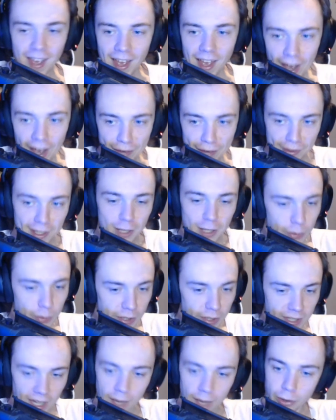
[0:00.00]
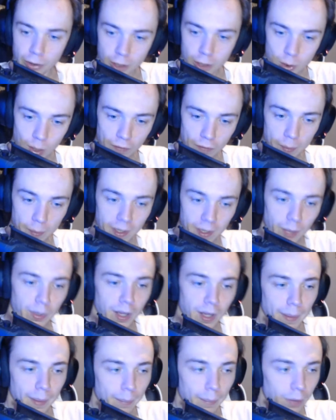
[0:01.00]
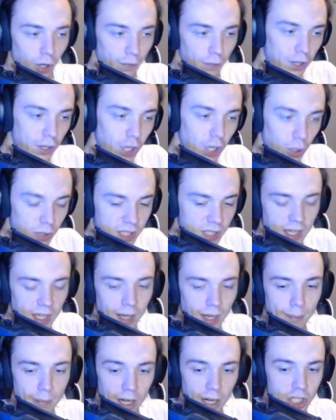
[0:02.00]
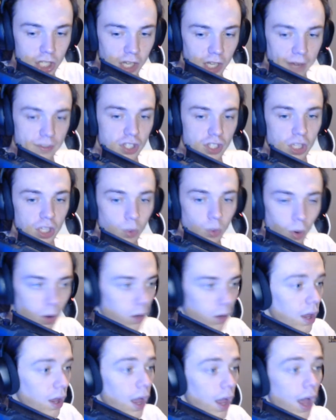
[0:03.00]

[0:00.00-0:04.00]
And thank you as well to Gabriel as well for becoming a member of the GOAT tier. Much loves to you all.